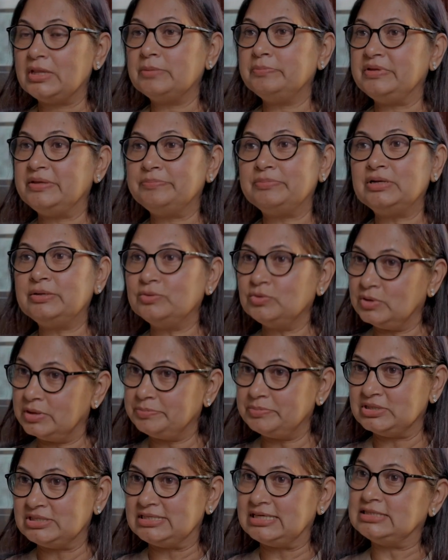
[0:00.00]
people who are
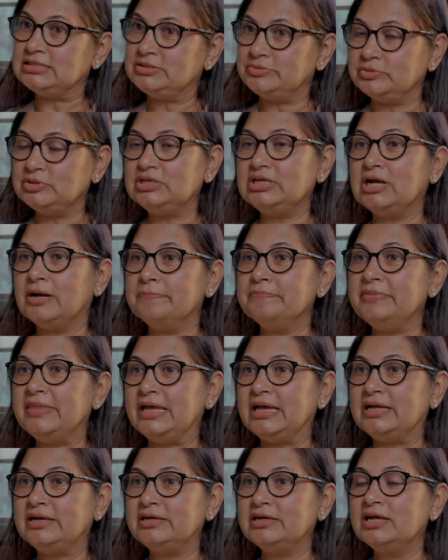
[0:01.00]
possessed would come
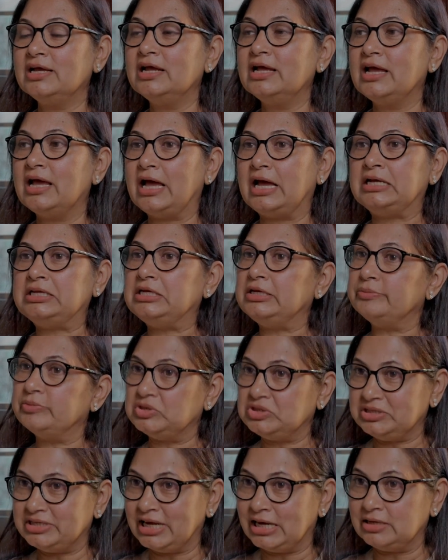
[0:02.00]
there and he
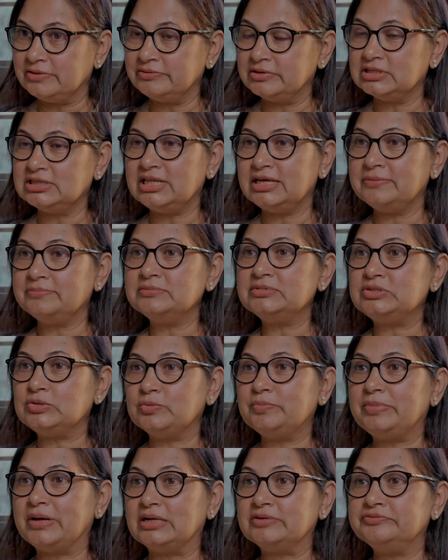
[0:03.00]
would deliver them
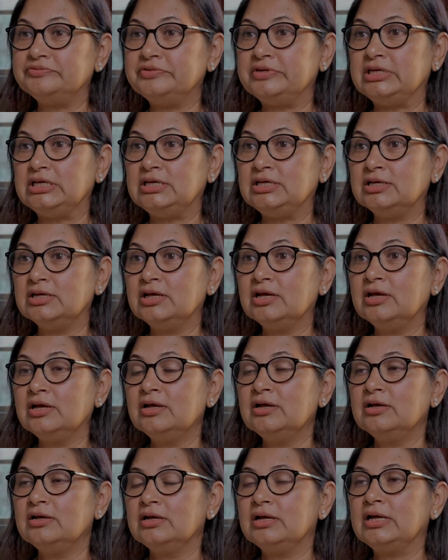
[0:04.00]
so powerfully
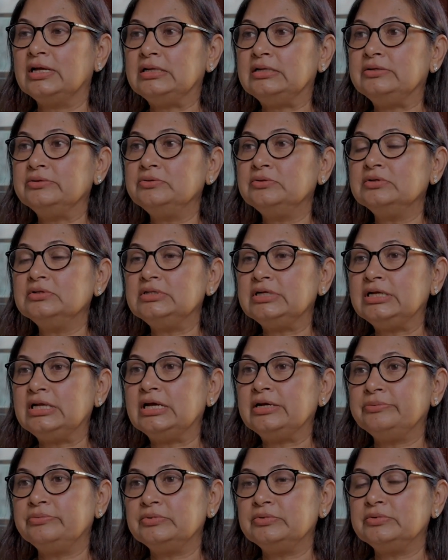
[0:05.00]
and you know then
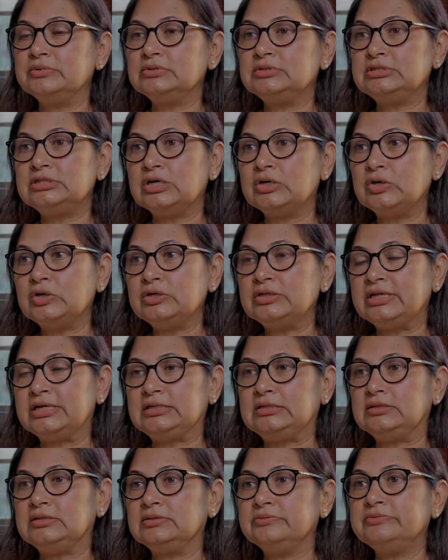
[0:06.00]
i uh, saw
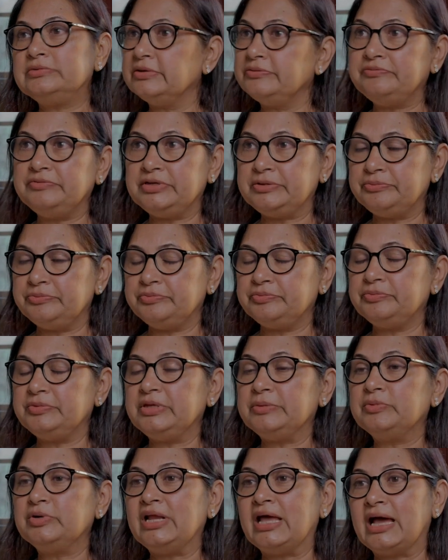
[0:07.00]
that then we
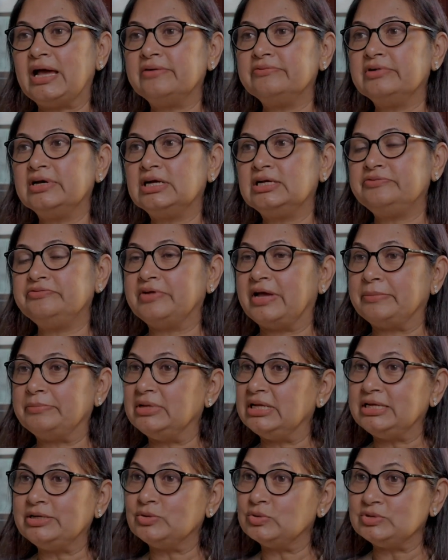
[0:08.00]
we would have our
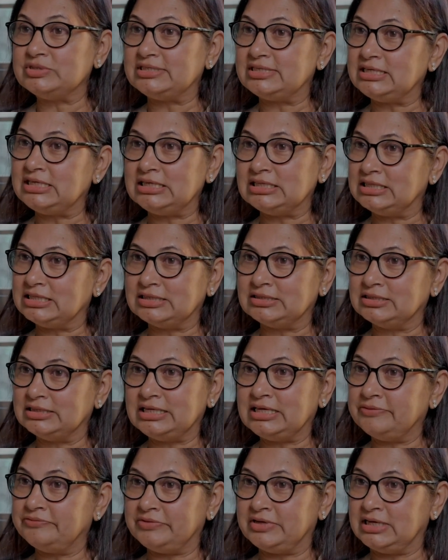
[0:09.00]
family rosary in the
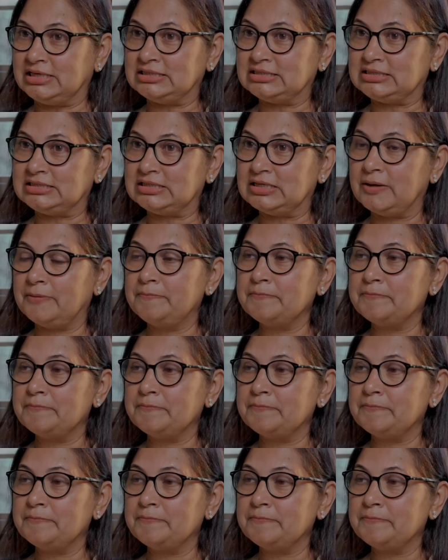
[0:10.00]
evenings